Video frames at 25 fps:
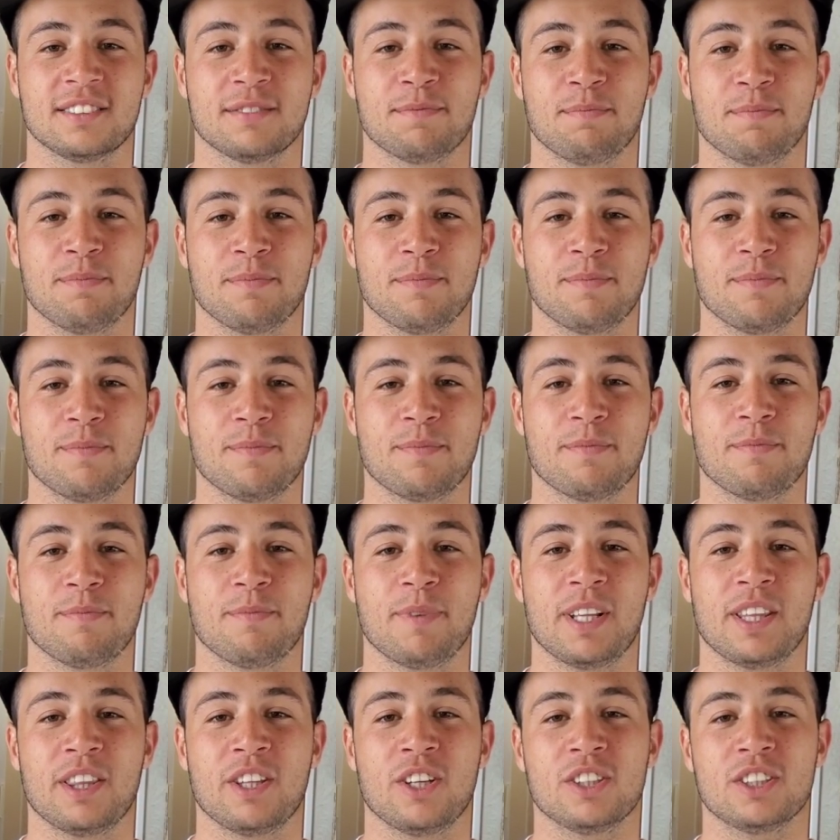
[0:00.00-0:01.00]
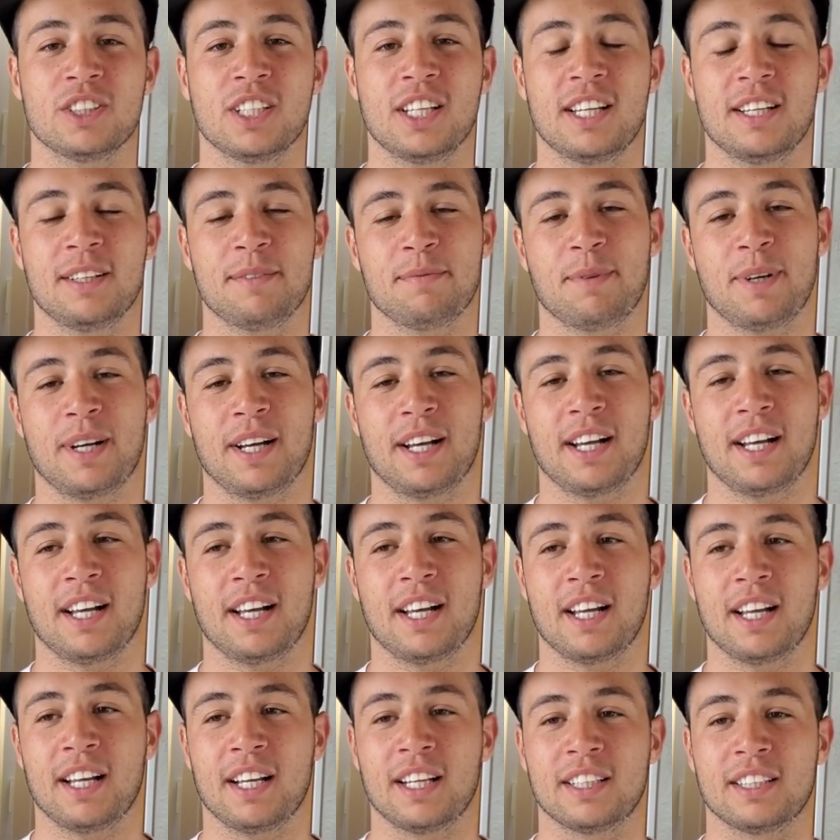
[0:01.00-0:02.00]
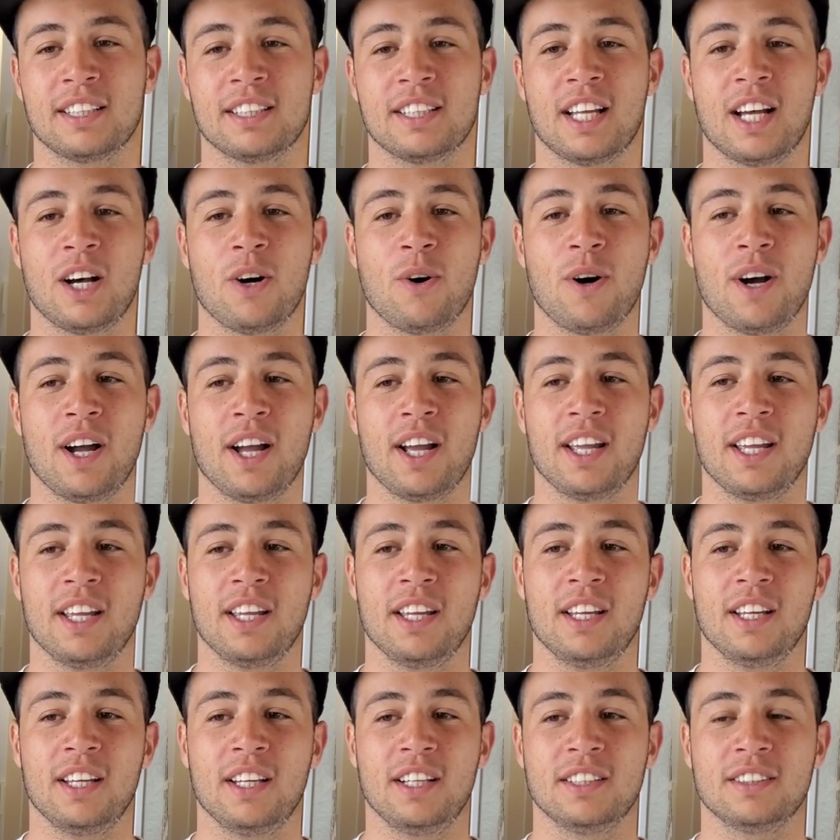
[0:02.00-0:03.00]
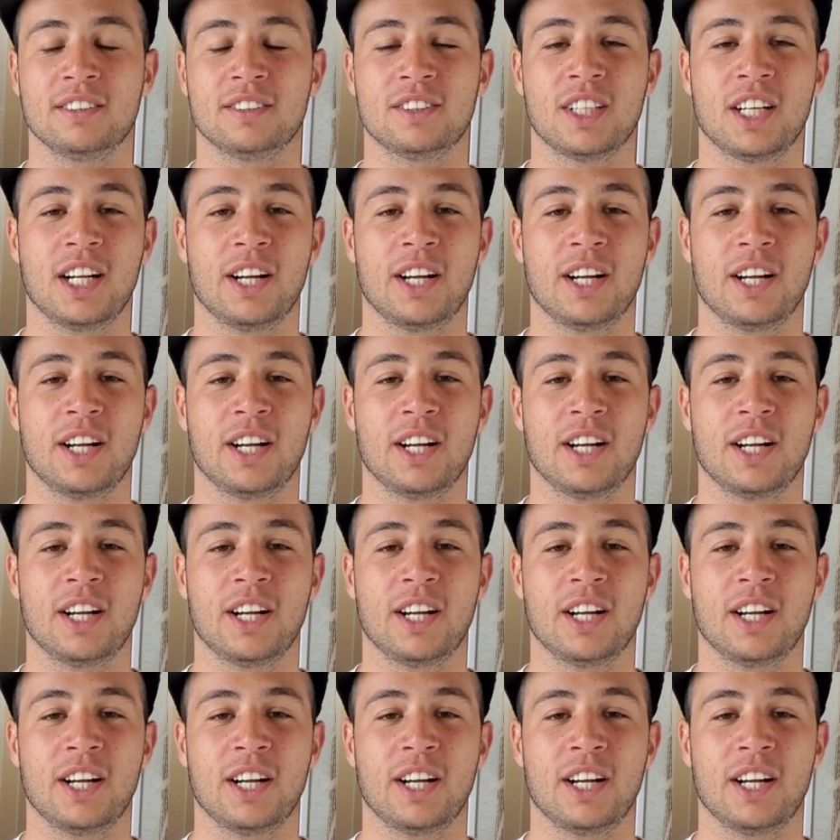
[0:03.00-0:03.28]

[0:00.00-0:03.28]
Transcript: Argentina. Mendoza, but now I